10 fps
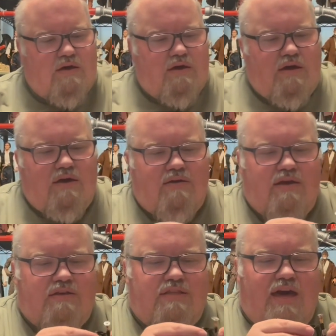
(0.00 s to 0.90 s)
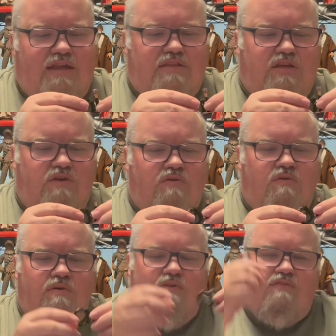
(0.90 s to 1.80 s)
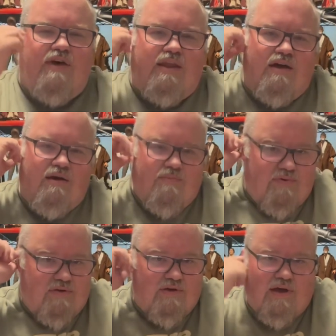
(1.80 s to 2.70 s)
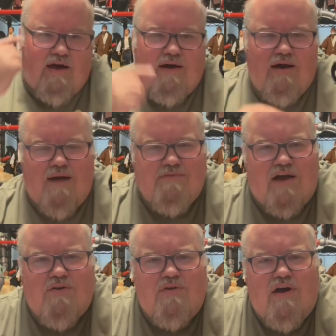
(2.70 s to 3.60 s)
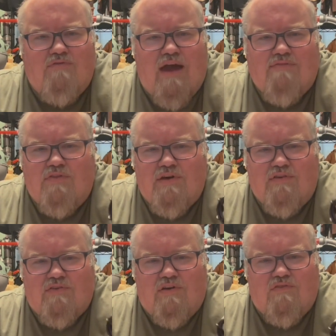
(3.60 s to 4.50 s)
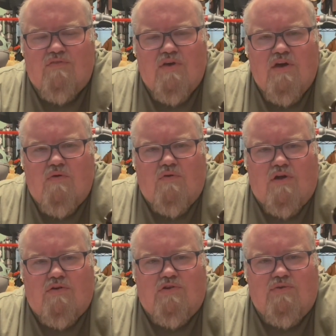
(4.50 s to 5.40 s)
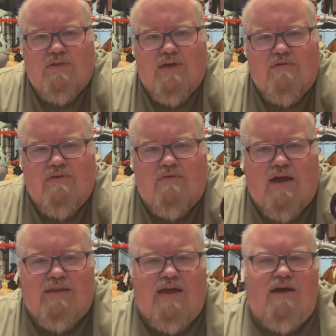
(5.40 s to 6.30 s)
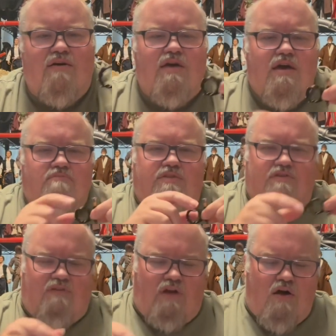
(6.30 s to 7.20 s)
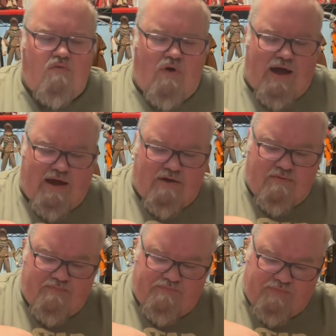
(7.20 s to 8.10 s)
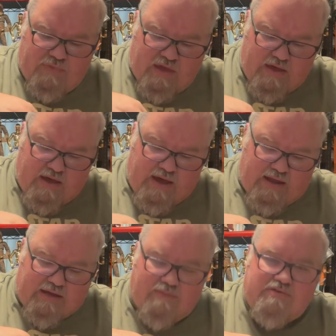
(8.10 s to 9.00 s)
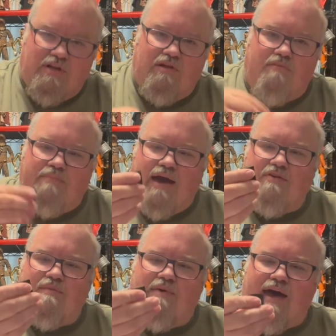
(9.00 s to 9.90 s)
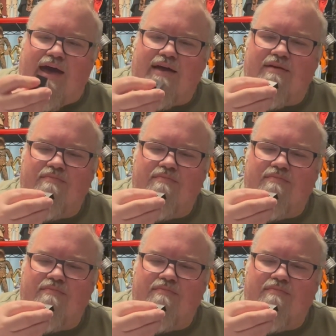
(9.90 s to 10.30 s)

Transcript: Here is that new setup. I'm not going to unravel this because we're not going to do anything with it right now. But there's a long wire, and it comes with a little battery pack,